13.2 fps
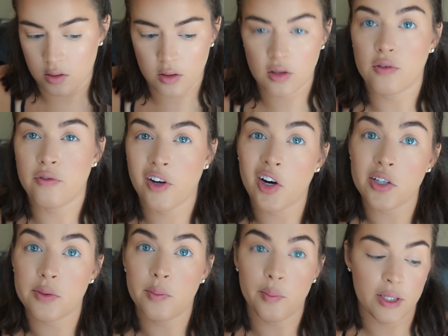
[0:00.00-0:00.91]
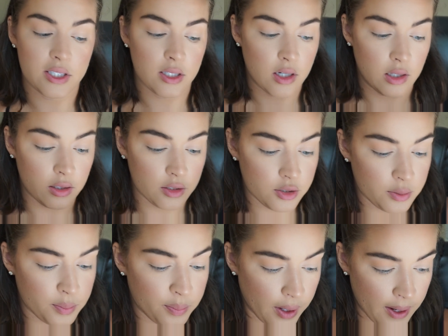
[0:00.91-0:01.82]
they're very basic
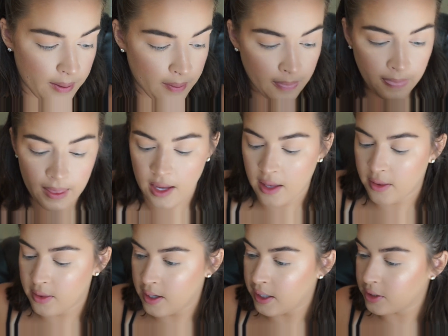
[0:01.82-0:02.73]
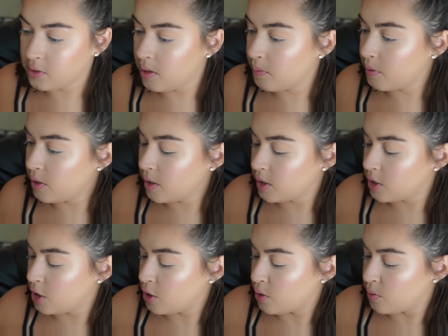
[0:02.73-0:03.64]
colors, but the next one I'm going
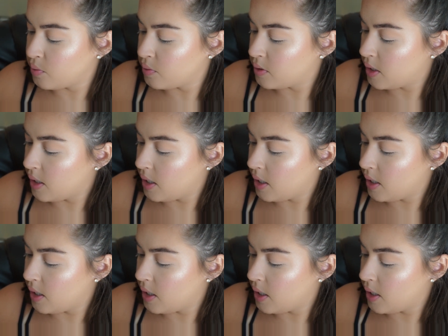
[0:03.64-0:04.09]
to use